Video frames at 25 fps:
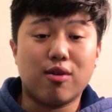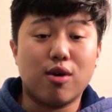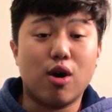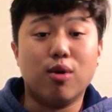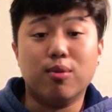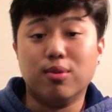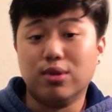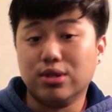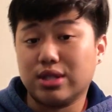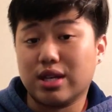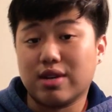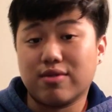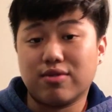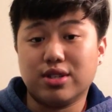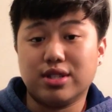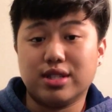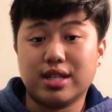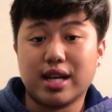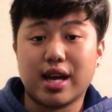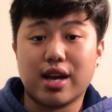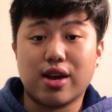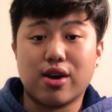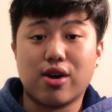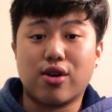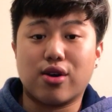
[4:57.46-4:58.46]
almost every
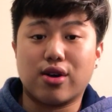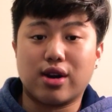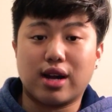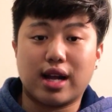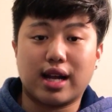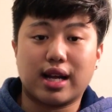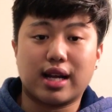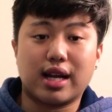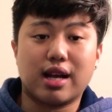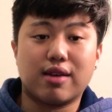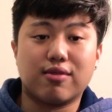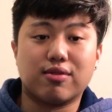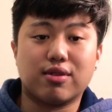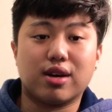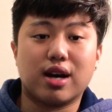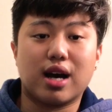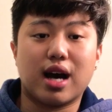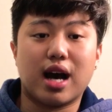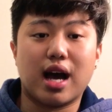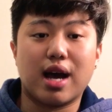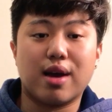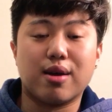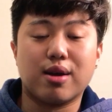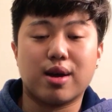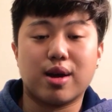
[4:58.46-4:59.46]
day, or like have a
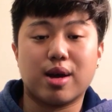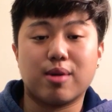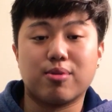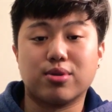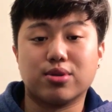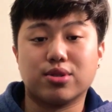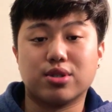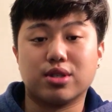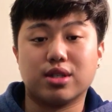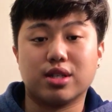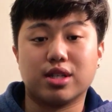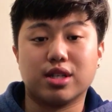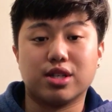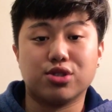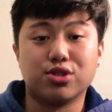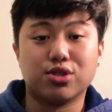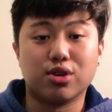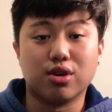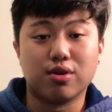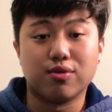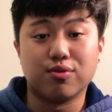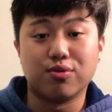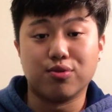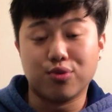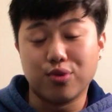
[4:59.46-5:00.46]
high percentage
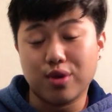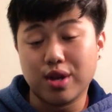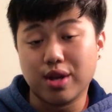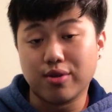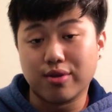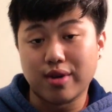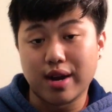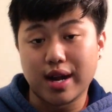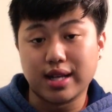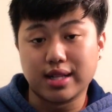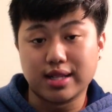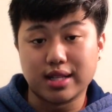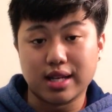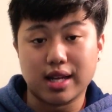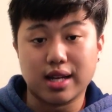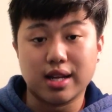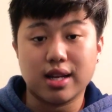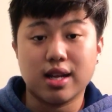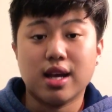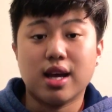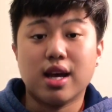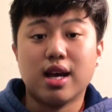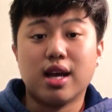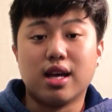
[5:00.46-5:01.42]
of win rate, then